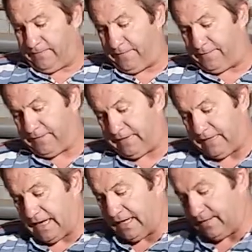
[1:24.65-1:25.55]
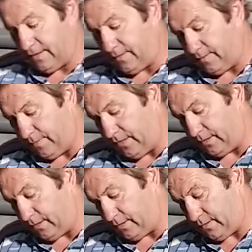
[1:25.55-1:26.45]
58
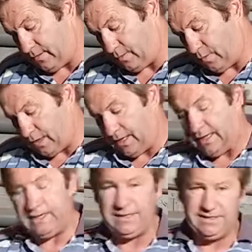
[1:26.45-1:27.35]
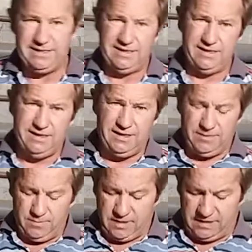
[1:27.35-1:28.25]
mil wide
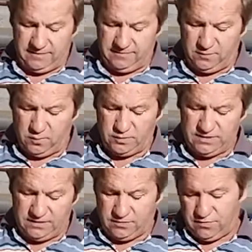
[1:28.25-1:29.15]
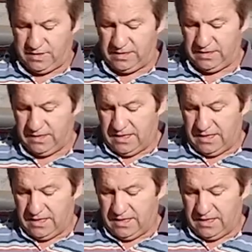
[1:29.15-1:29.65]
by 43.